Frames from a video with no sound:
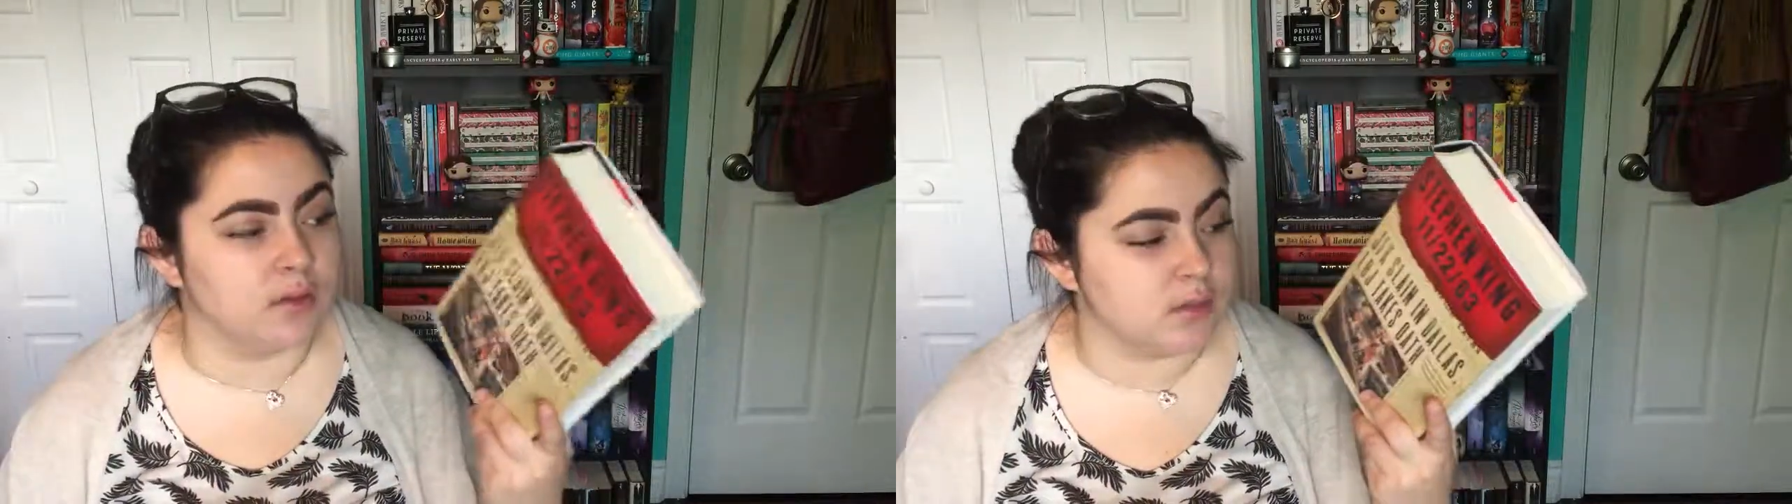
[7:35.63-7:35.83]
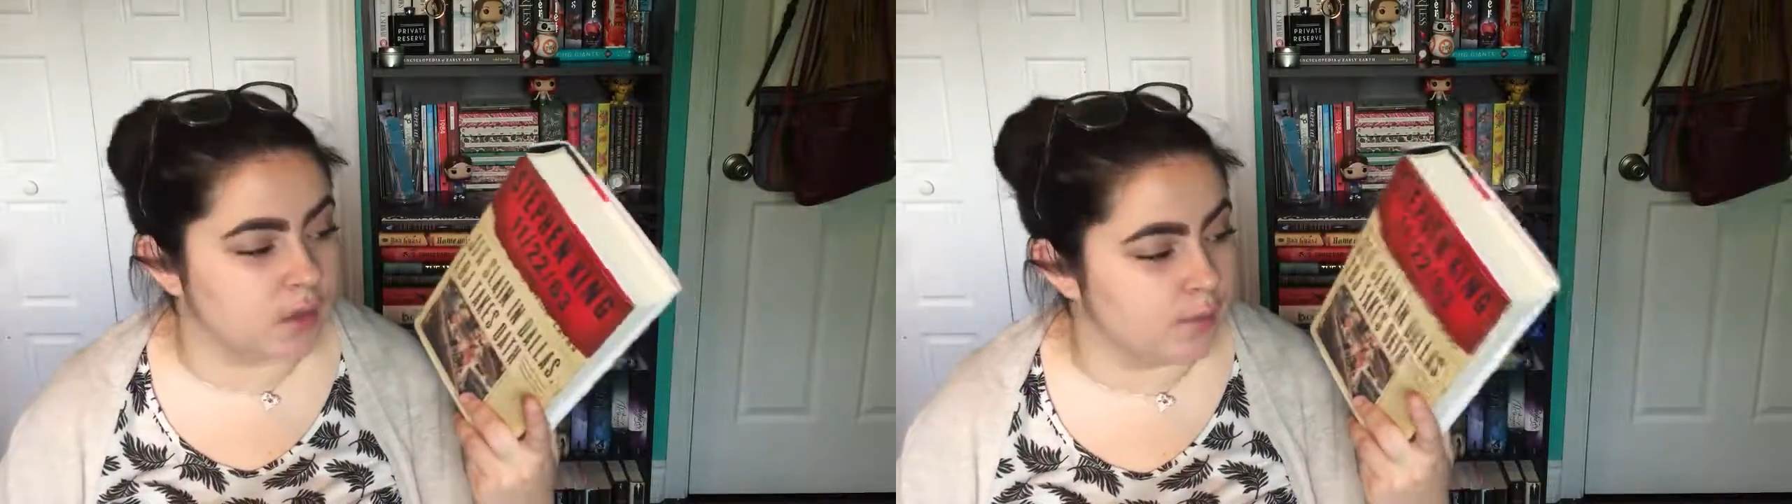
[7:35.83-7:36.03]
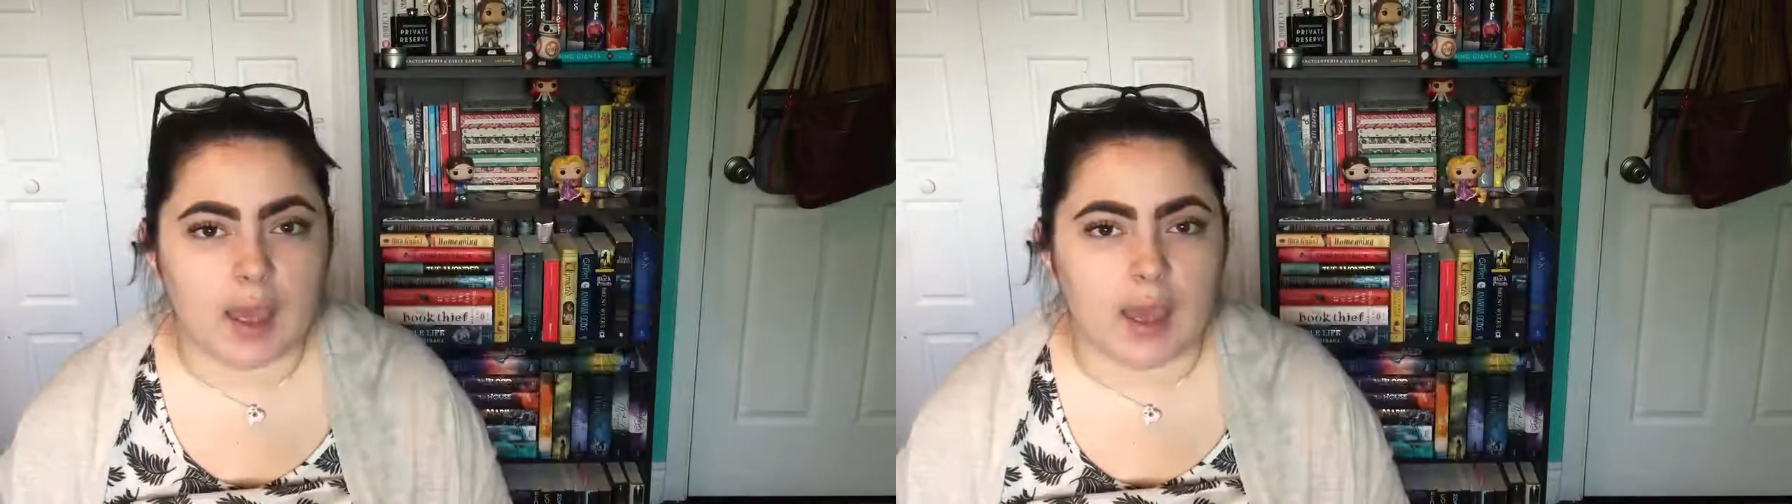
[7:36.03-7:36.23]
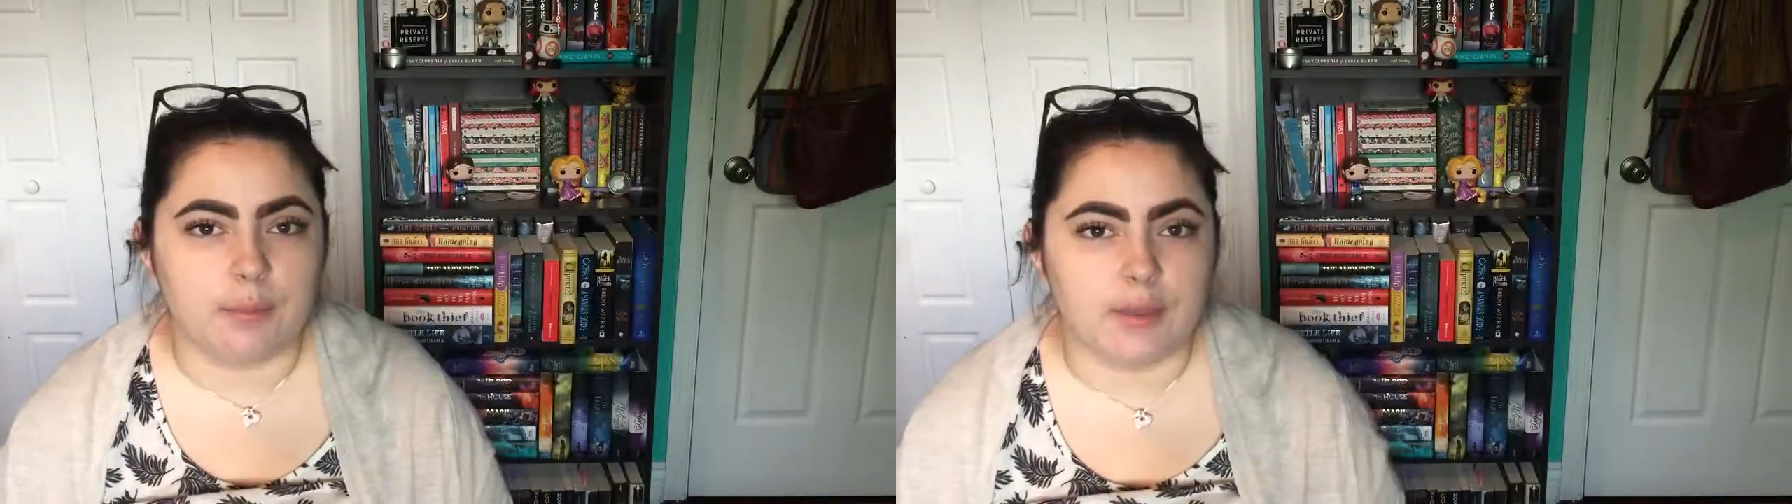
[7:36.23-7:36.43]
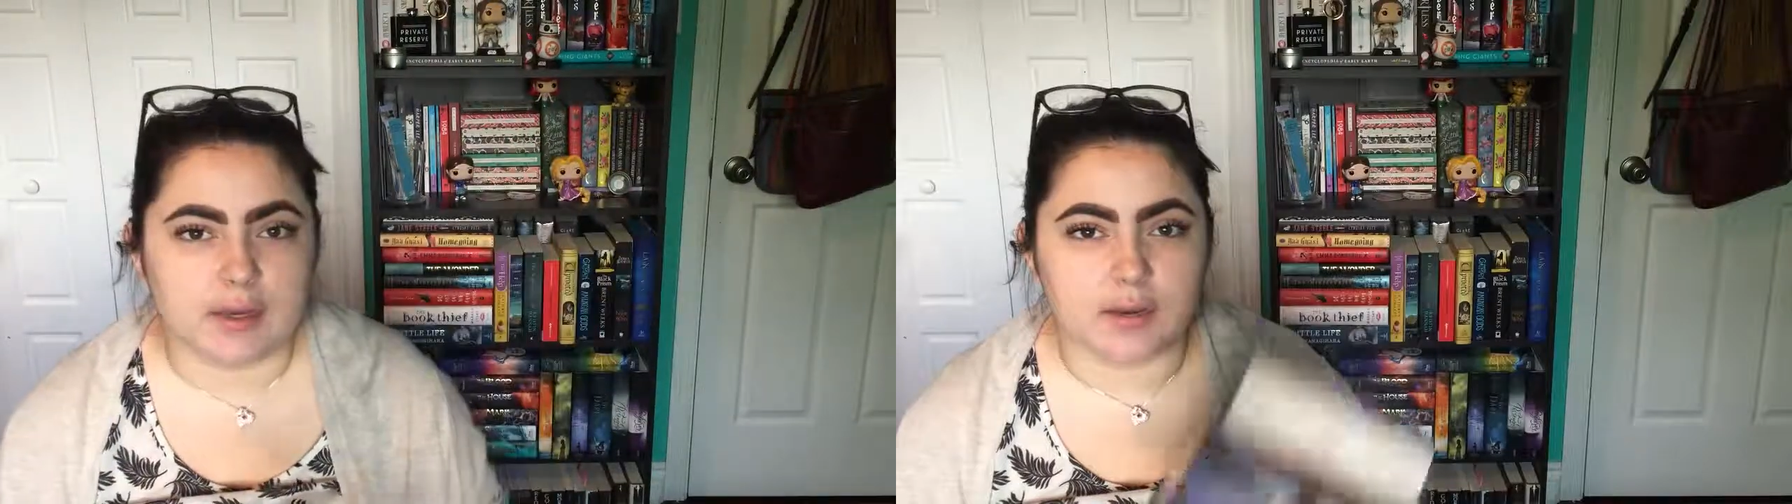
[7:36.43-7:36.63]
So I
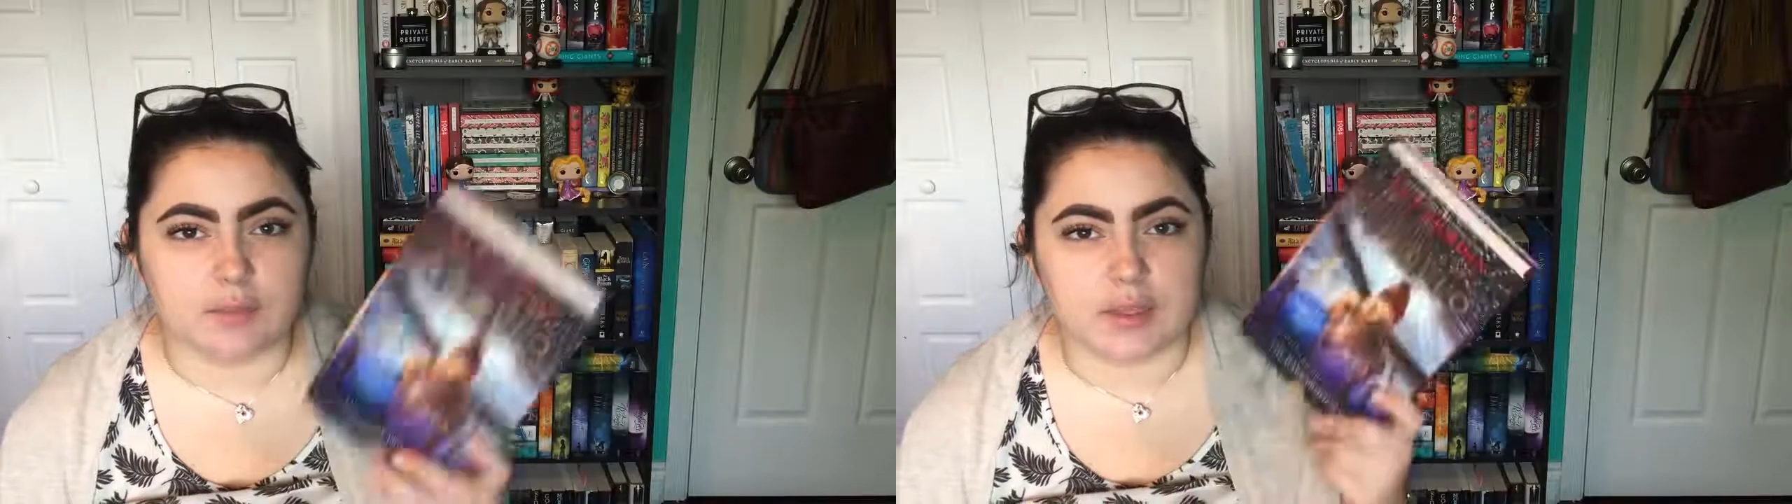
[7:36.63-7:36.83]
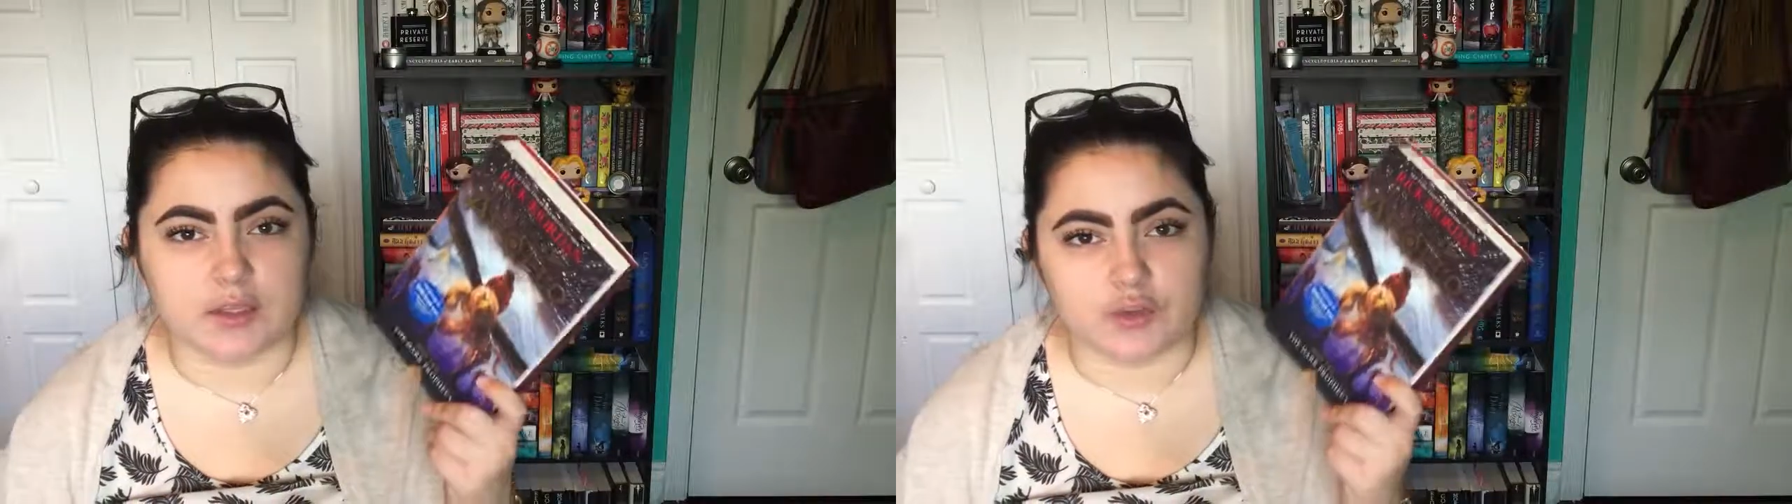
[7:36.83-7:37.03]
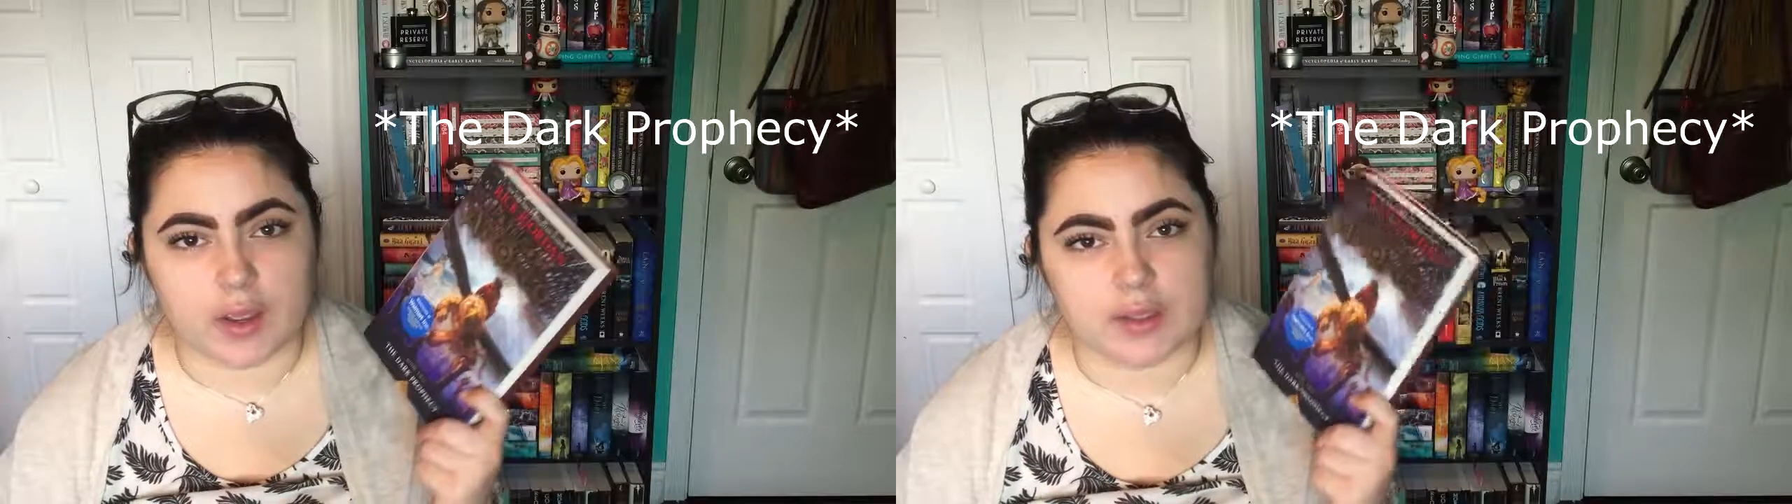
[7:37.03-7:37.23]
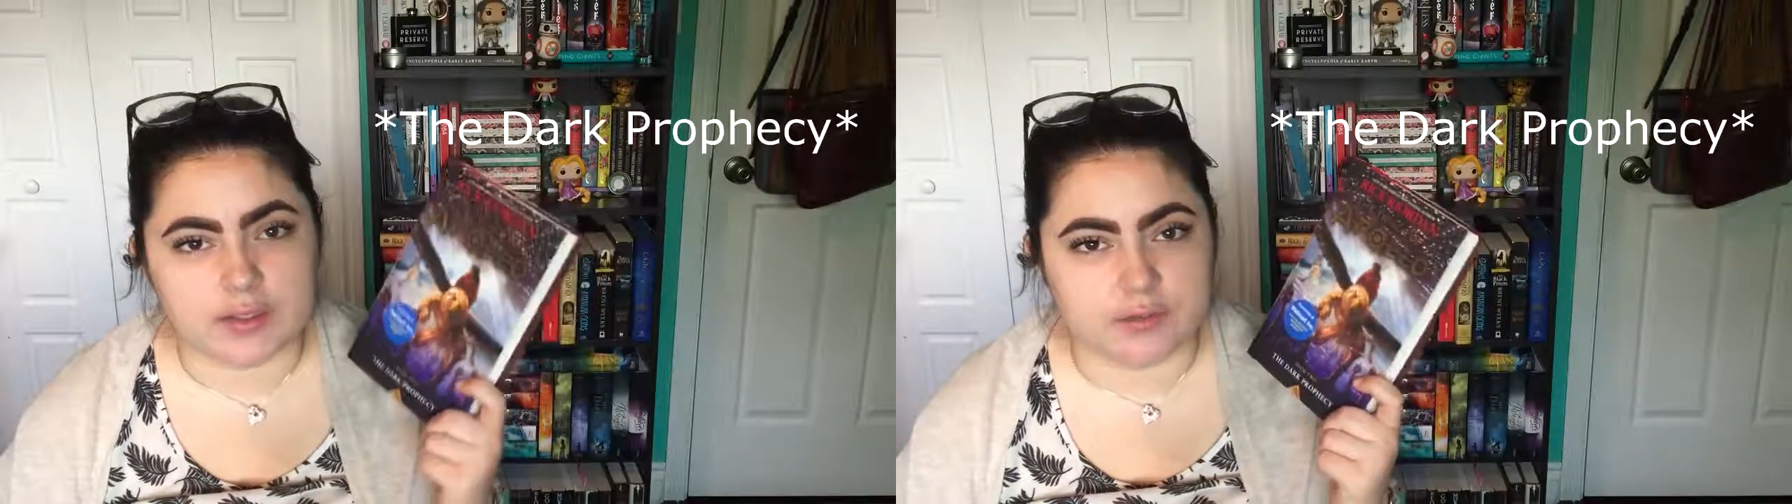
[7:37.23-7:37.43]
picked up the Trials